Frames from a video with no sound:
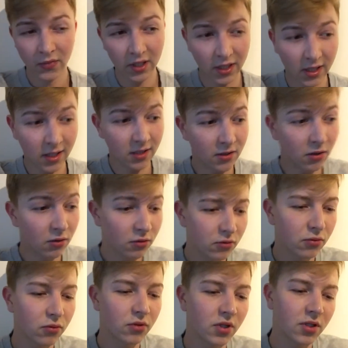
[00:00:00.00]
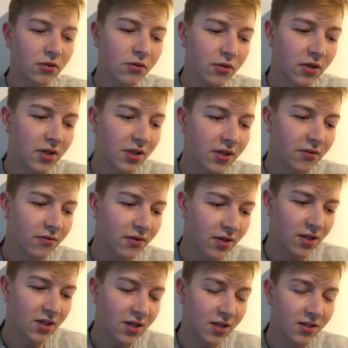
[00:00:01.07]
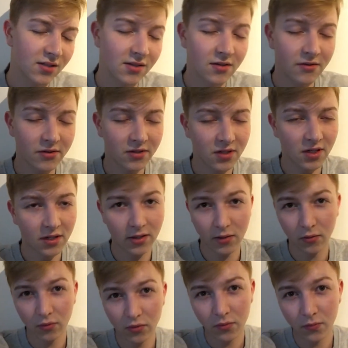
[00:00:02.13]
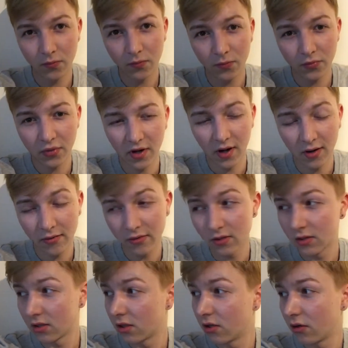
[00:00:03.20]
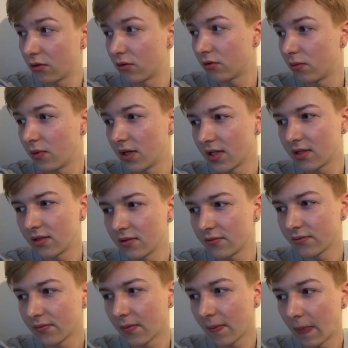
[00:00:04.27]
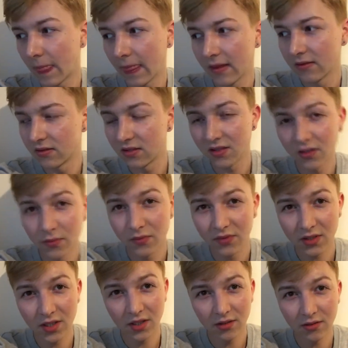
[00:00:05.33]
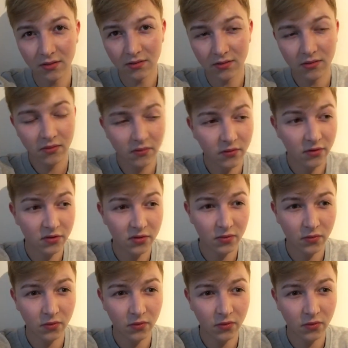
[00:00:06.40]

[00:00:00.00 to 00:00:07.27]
Like, I don't wanna do anything. Like, seriously, I would prefer go to bed and sleep still for like